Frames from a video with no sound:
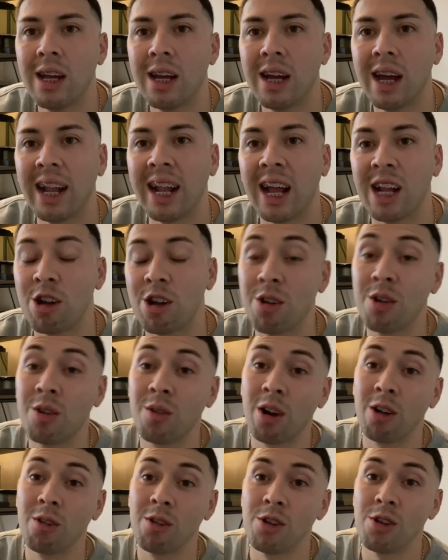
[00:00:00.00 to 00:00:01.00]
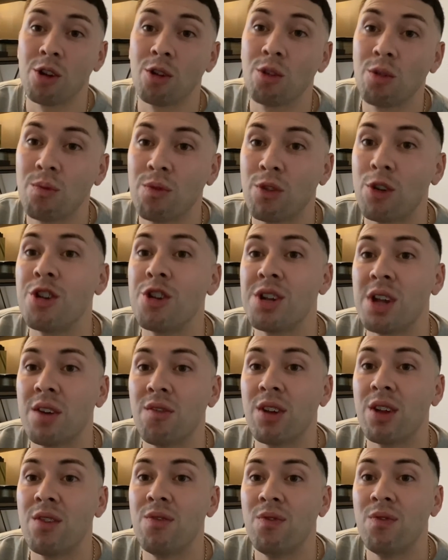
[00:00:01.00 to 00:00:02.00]
And I turned around and sold them for
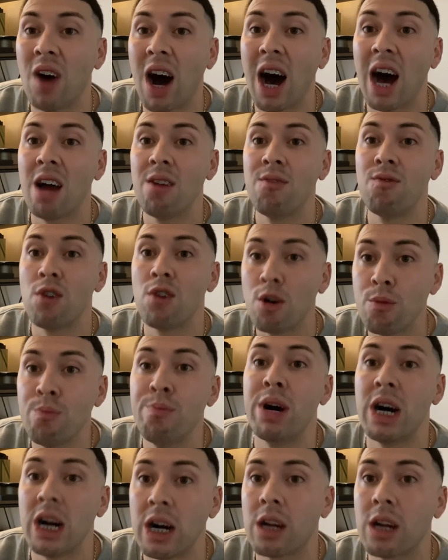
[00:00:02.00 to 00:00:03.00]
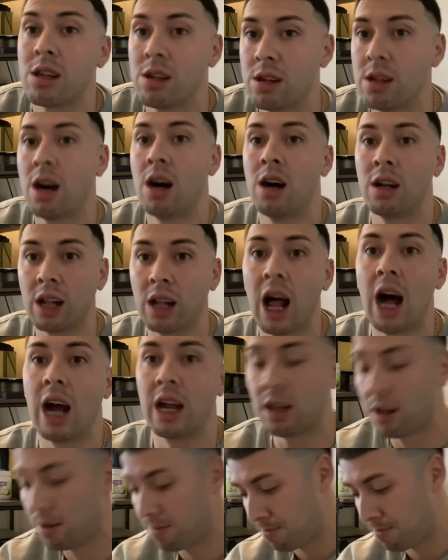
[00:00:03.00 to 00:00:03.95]
75 bucks online.